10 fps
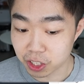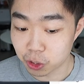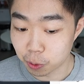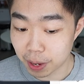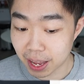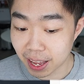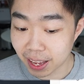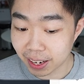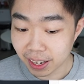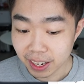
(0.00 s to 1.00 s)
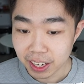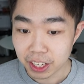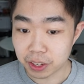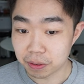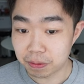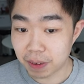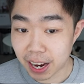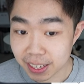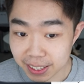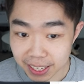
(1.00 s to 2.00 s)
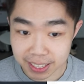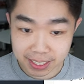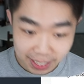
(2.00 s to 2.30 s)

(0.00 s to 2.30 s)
zoom in. You can find things